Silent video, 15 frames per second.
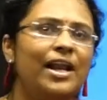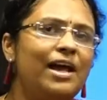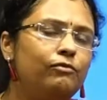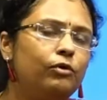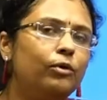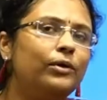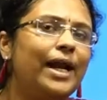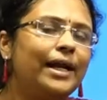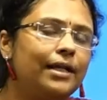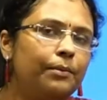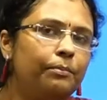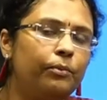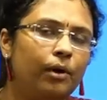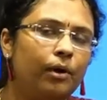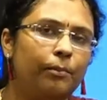I've looked at
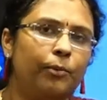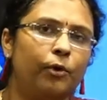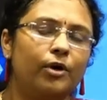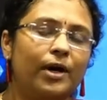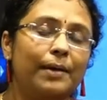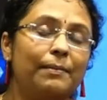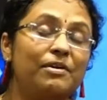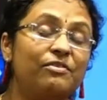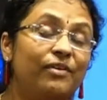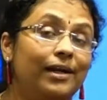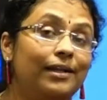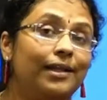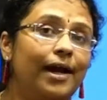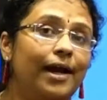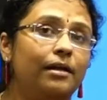the prototype, I
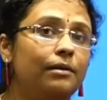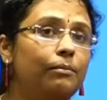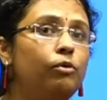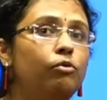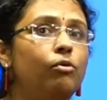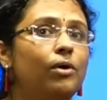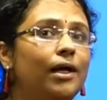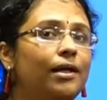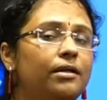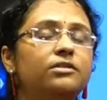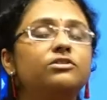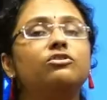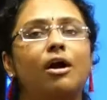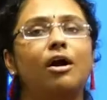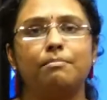felt that the blue color
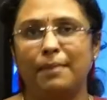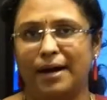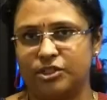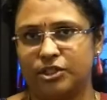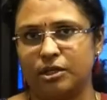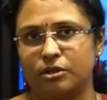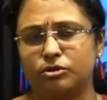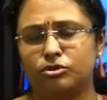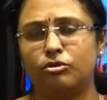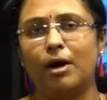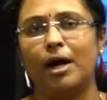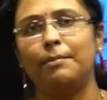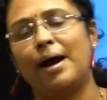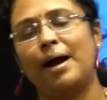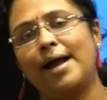is not matching. So,
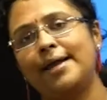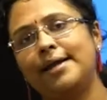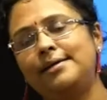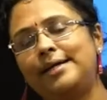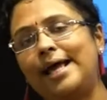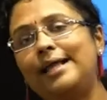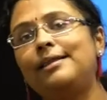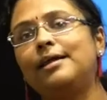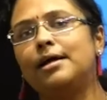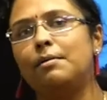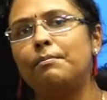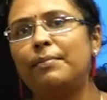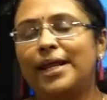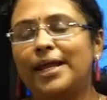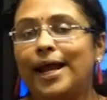I can tell the
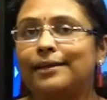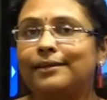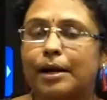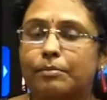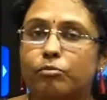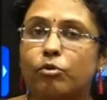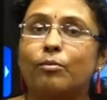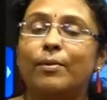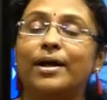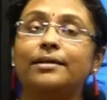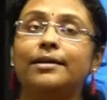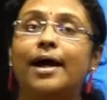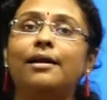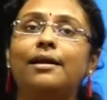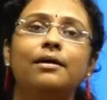company at that moment
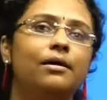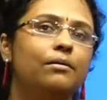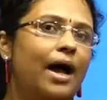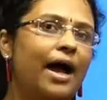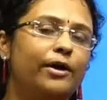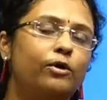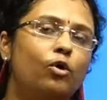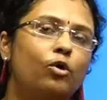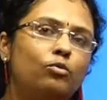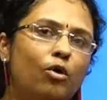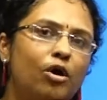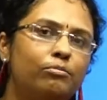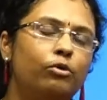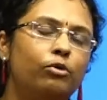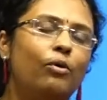that I don't
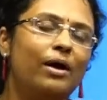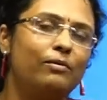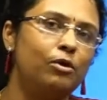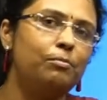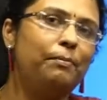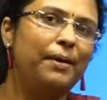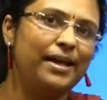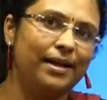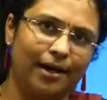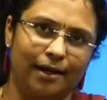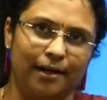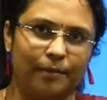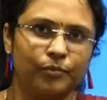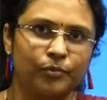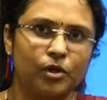want blue, I want pink
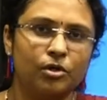color.